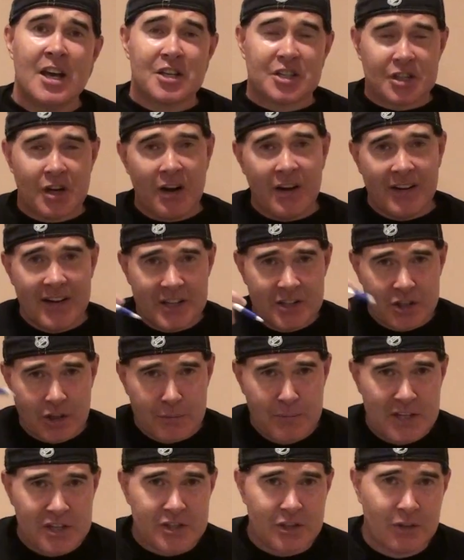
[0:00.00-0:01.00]
Sorry it
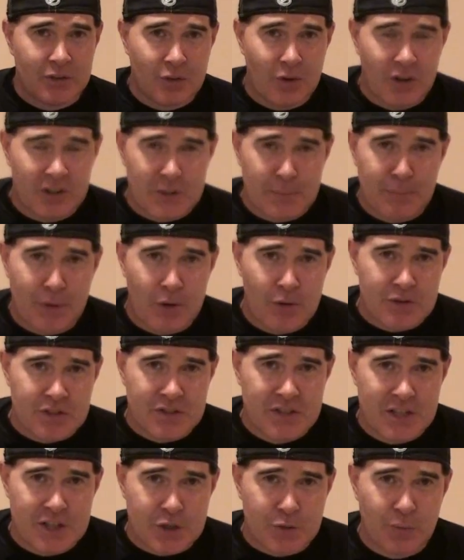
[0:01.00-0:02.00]
took me so long to
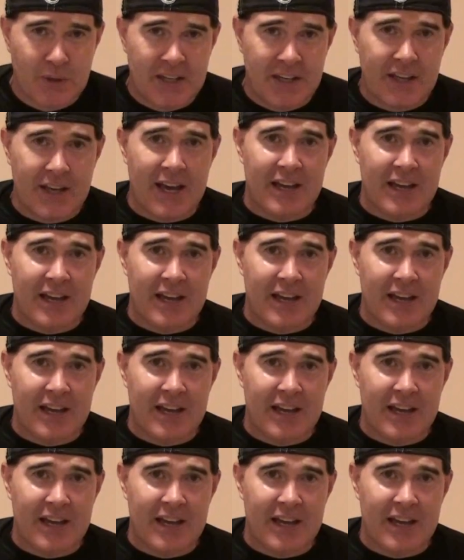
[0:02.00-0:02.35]
post this week.